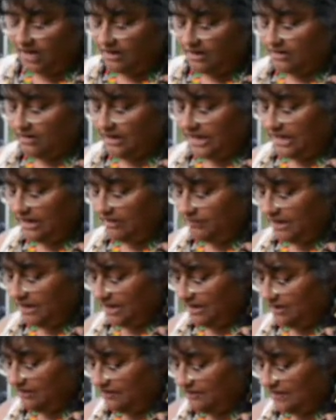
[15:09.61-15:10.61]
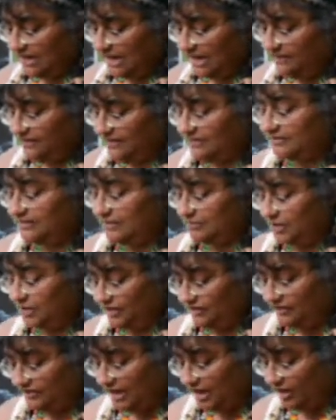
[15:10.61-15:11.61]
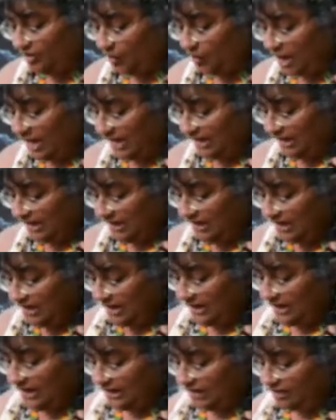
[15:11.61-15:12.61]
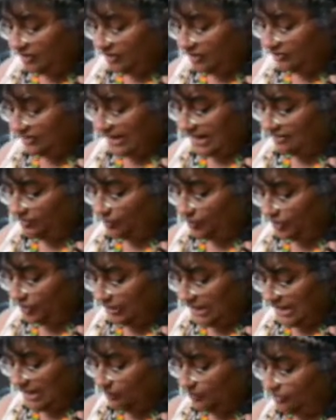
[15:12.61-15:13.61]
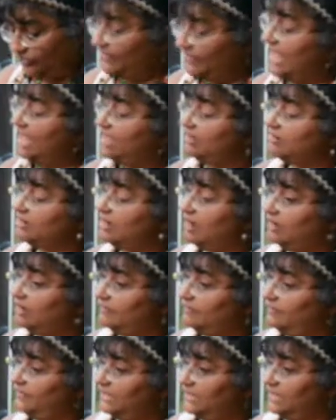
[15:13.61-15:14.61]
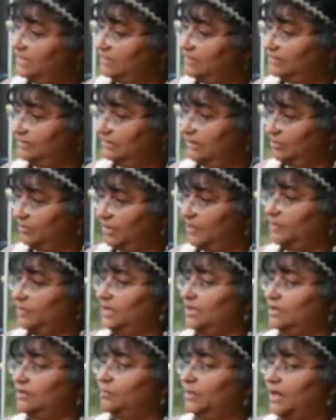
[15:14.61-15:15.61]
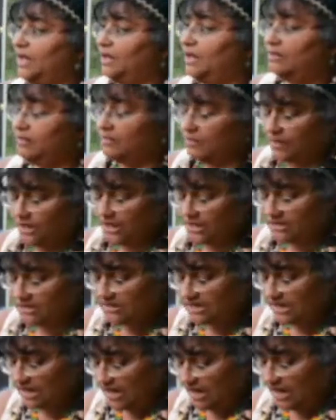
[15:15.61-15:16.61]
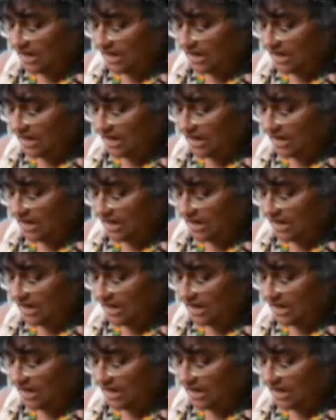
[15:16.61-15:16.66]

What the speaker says: Her name is, this symbol is Kagwana, because that's where it was found carved in a ceremonial ball court.